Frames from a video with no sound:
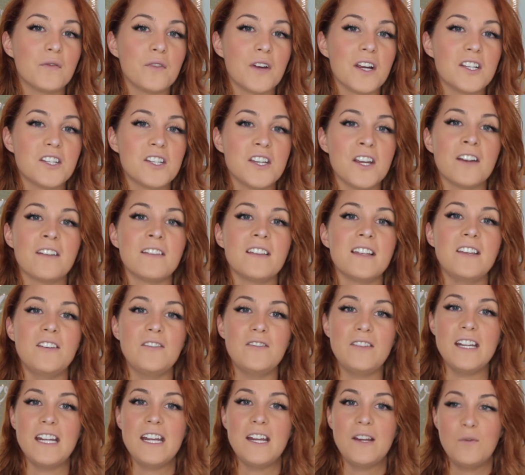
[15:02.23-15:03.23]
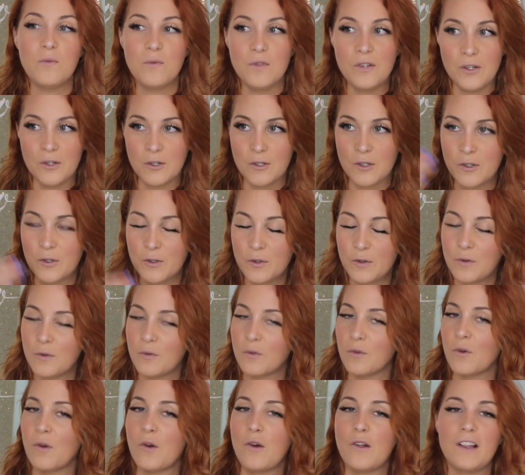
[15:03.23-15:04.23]
fresh air that you need when you're
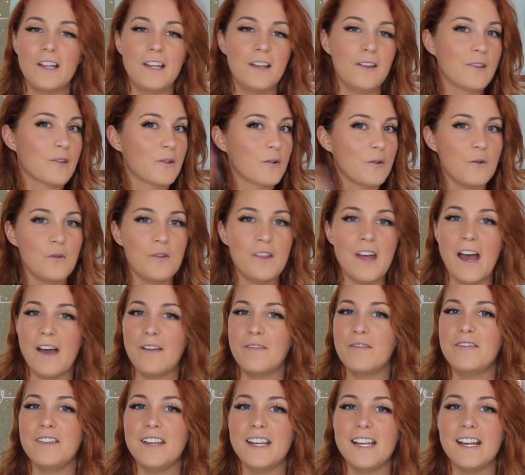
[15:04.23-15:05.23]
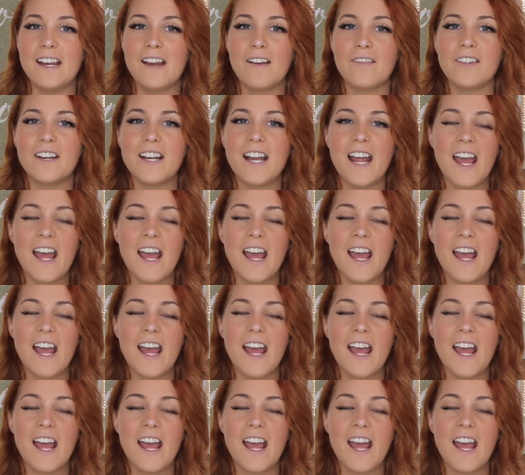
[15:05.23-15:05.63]
scrolling through that feed every